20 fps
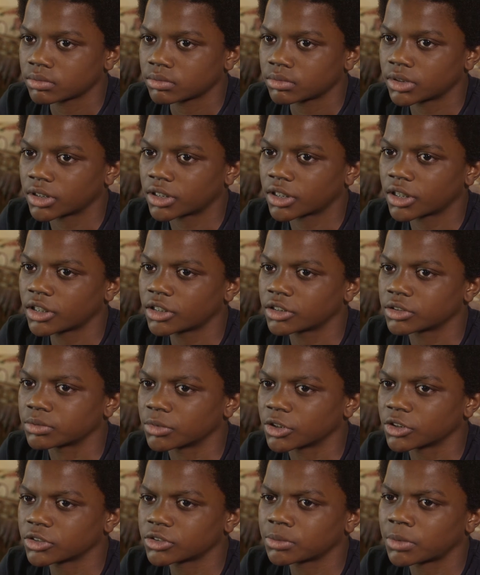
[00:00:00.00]
Because
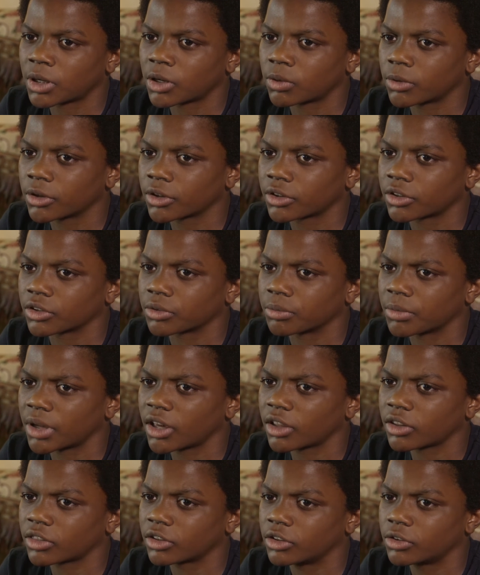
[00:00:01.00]
most of my work is
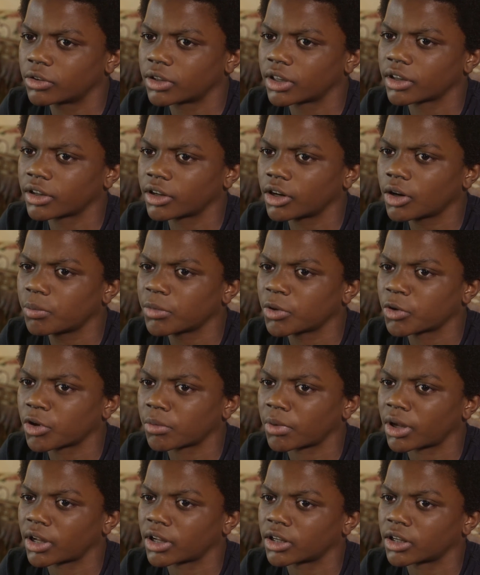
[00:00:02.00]
math and you can't help me with my